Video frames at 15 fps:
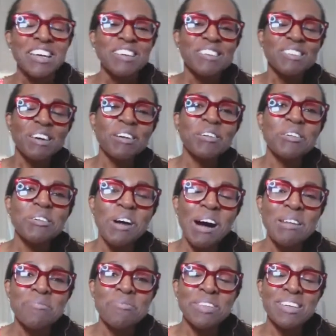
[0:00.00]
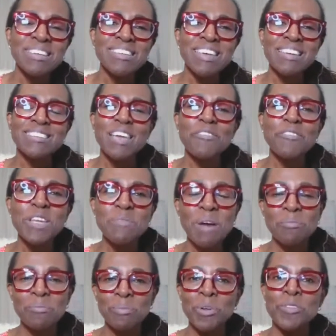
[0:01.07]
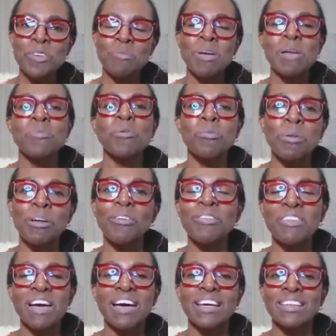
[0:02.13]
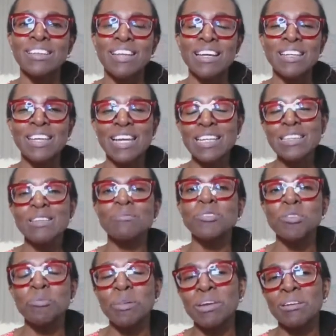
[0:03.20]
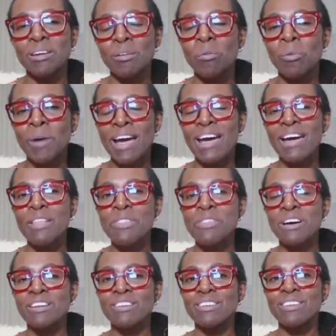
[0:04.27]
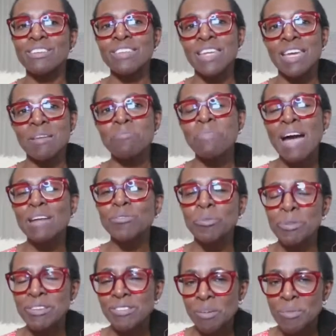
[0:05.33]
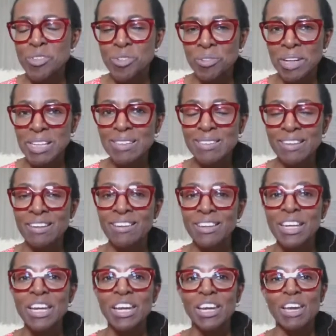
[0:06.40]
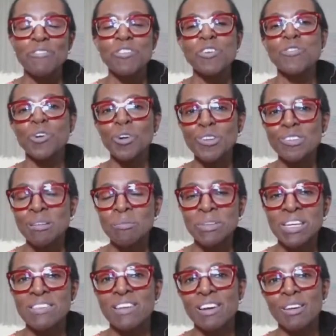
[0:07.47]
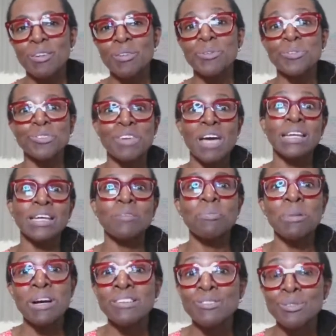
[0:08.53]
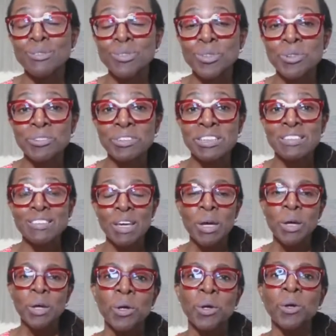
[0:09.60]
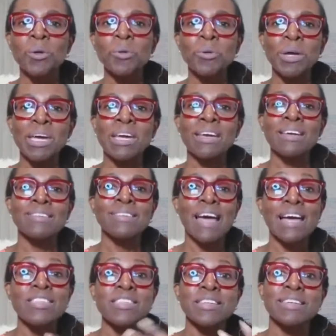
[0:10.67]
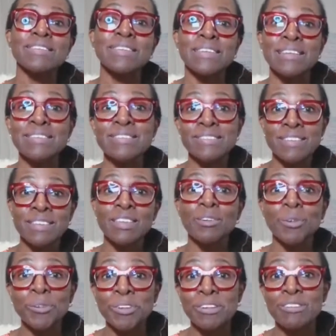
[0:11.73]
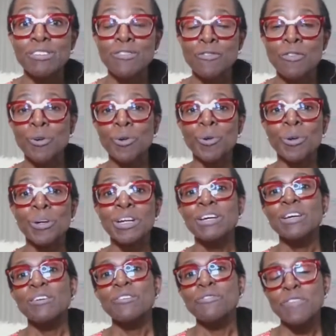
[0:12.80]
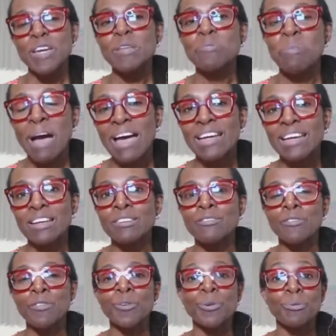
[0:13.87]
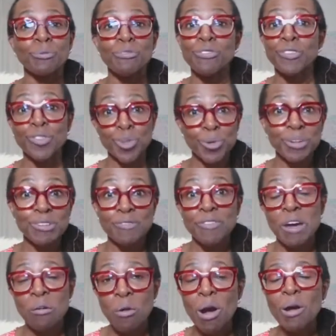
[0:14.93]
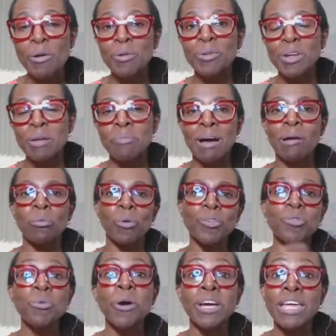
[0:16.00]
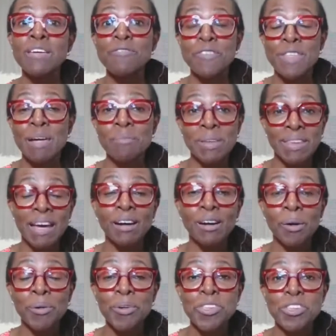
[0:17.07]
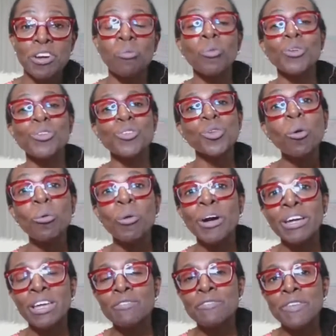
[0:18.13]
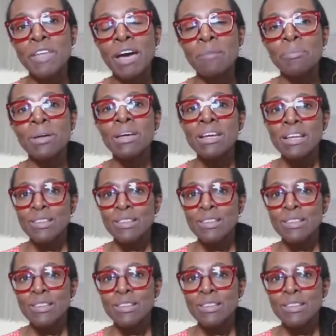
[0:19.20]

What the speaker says: So it's definitely about moving people beyond that and getting them to be aware that the impact will be so much greater if you've got somebody there who's telling personal stories, who is actually soliciting the audience for feedback and for stories of their own about what's working for them in that culture and what's not working for them.